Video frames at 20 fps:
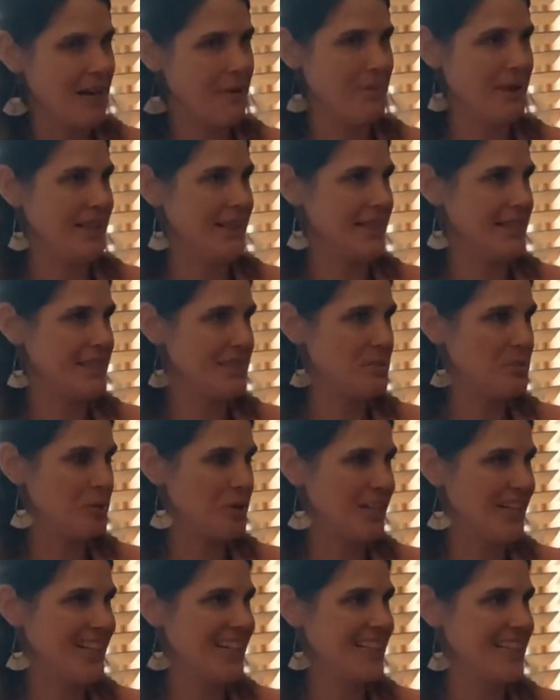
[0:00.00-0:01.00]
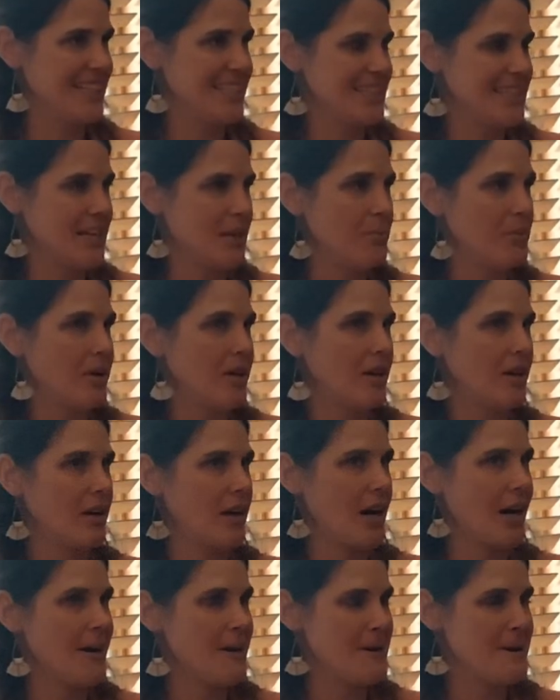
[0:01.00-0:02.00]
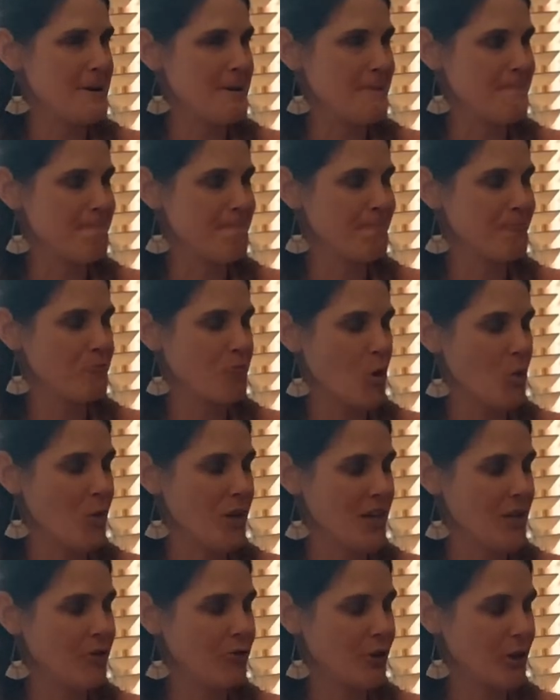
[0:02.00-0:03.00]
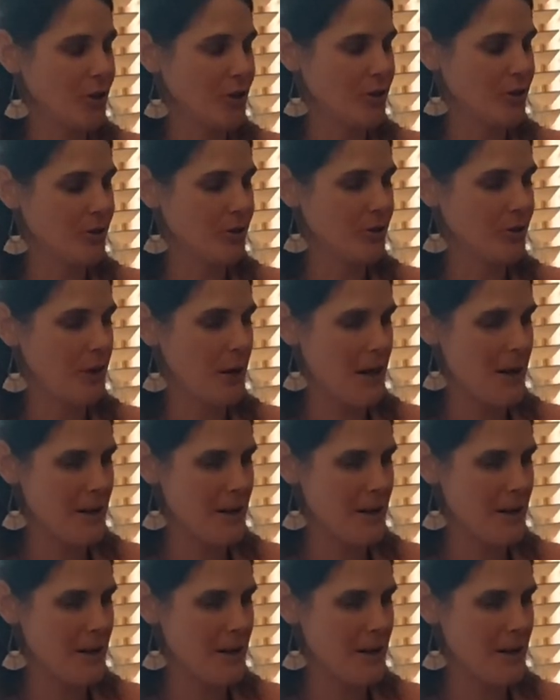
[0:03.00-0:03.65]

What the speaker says: In the spring and the summer, we grow